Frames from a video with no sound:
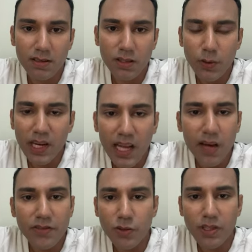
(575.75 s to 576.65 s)
You were
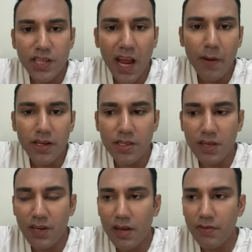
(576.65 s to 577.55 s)
loved. You were cherished,
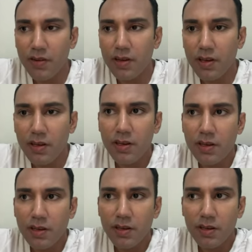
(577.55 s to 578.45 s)
even if
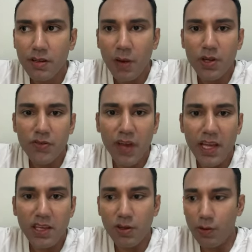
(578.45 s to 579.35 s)
that was
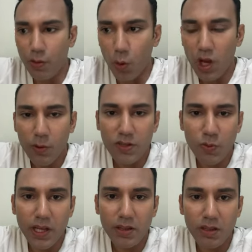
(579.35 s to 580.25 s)
fake. You thought it was
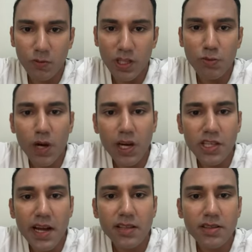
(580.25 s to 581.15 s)
real when you were a
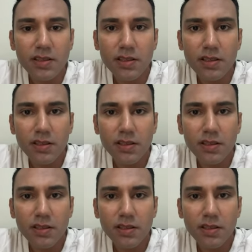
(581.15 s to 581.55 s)
child.